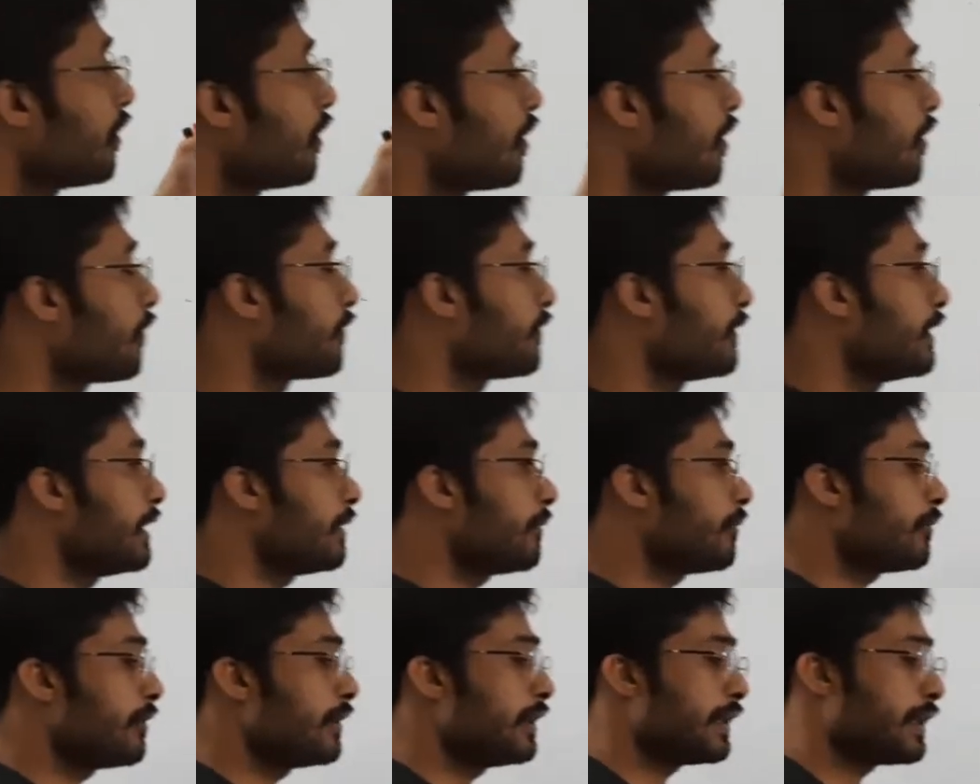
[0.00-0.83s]
of
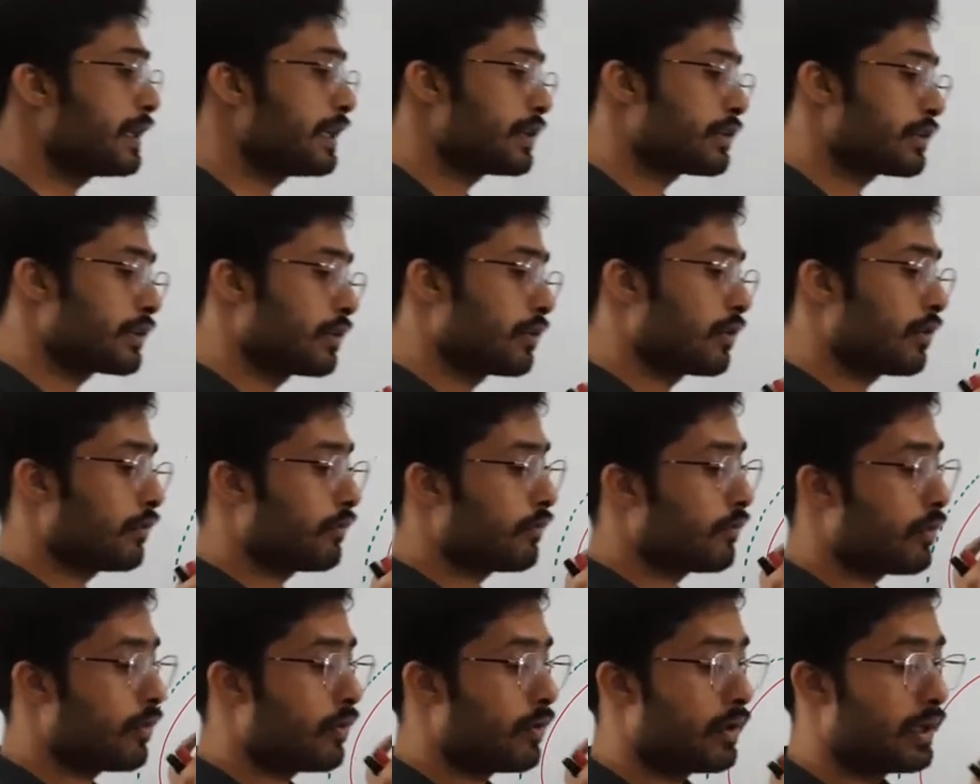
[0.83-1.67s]
depletion
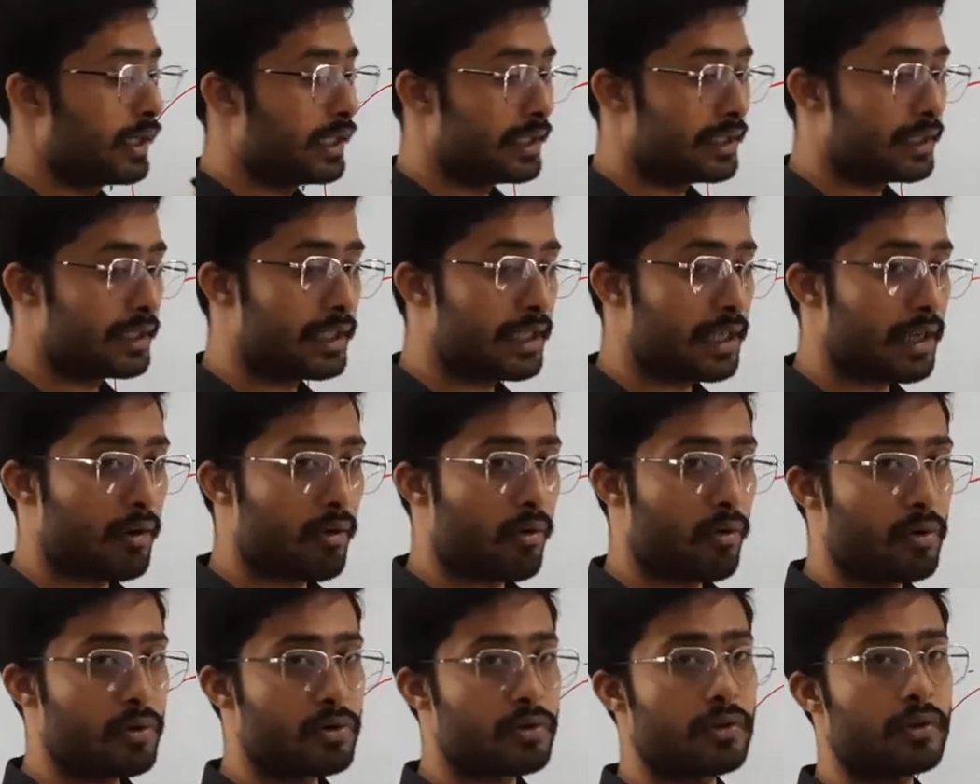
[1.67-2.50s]
of in the
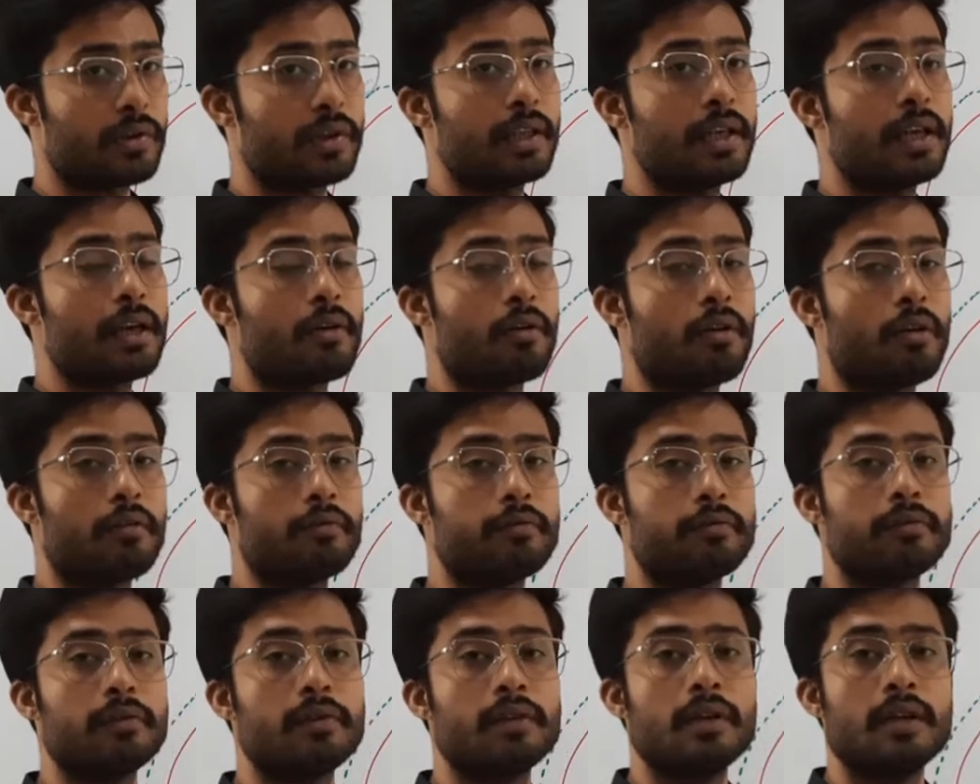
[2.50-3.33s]
ozone layer
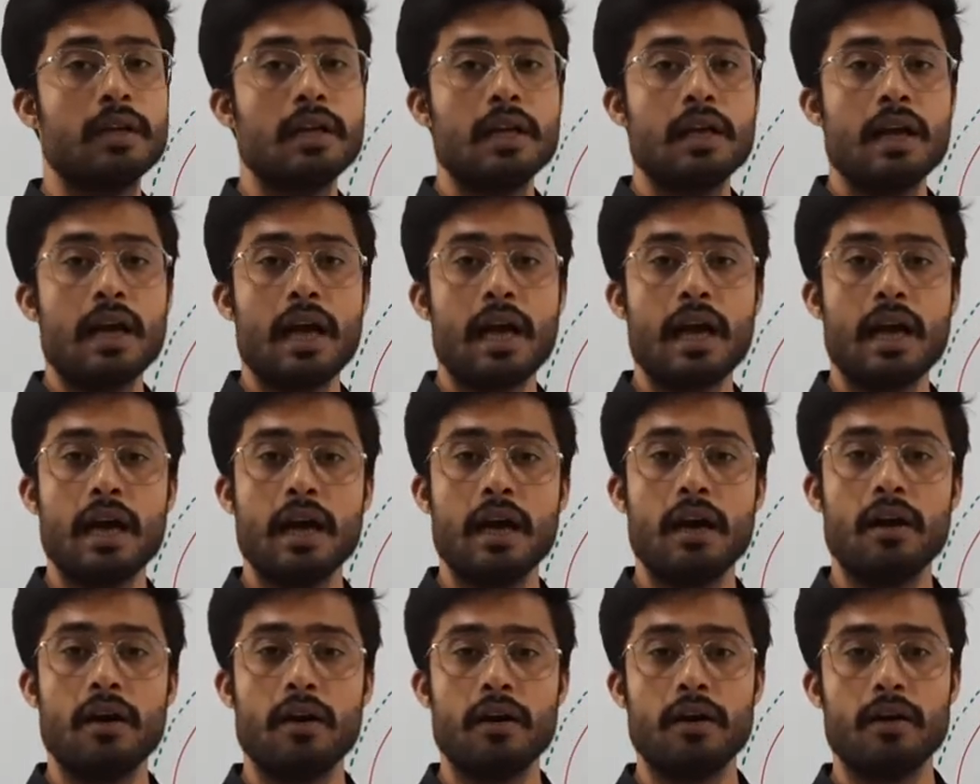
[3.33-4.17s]

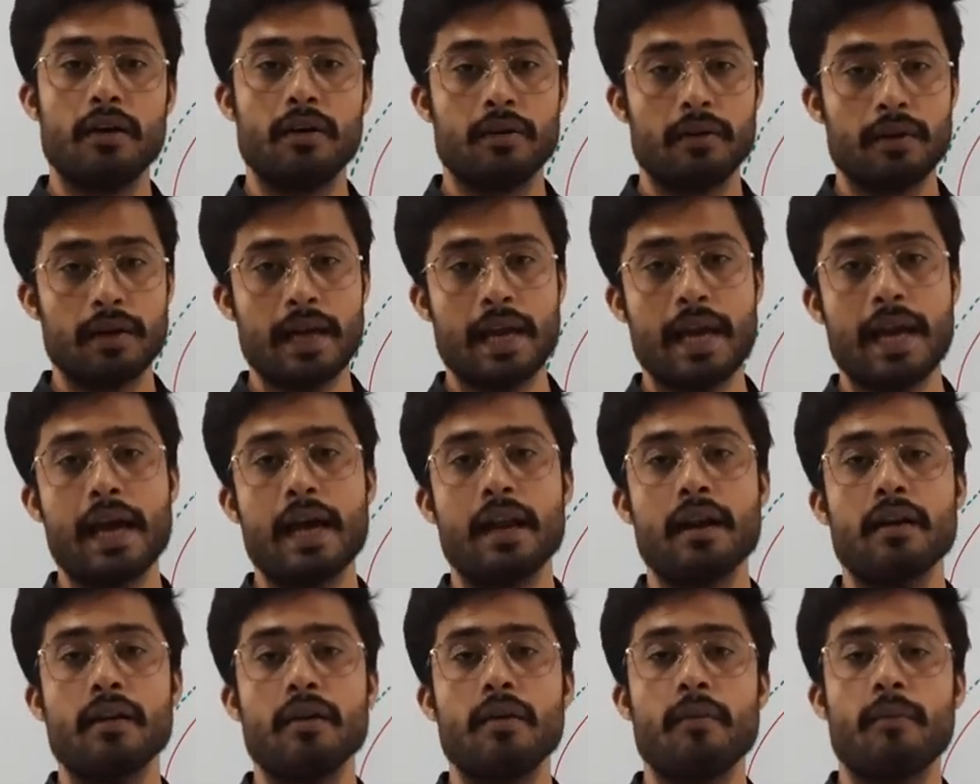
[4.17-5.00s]
of
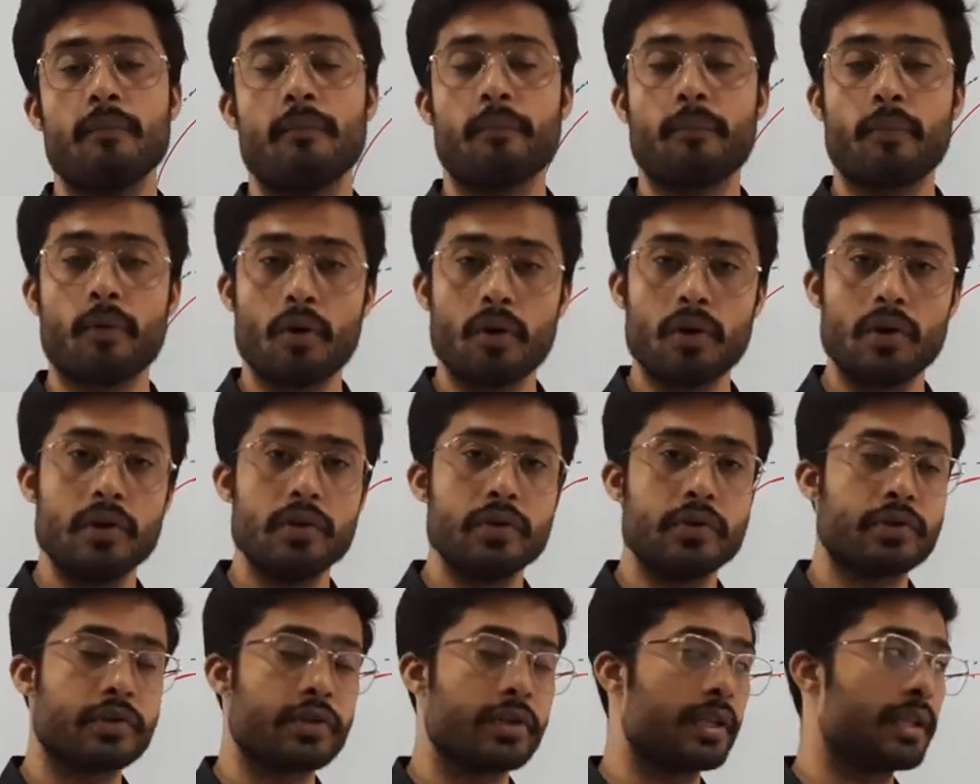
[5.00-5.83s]
air
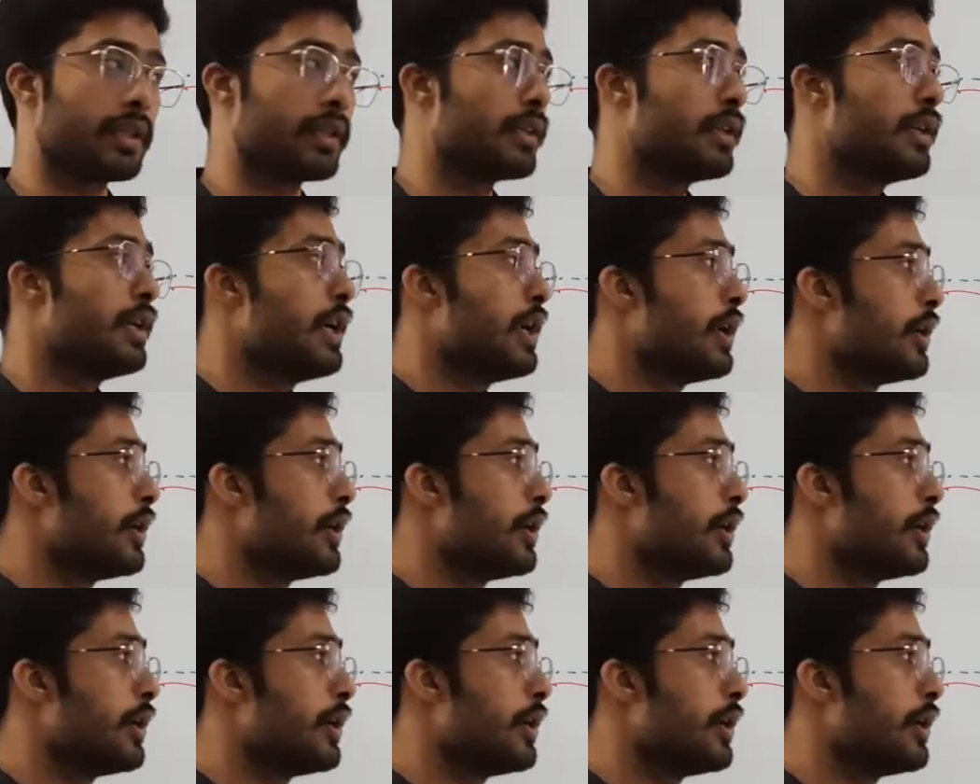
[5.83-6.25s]
pollution.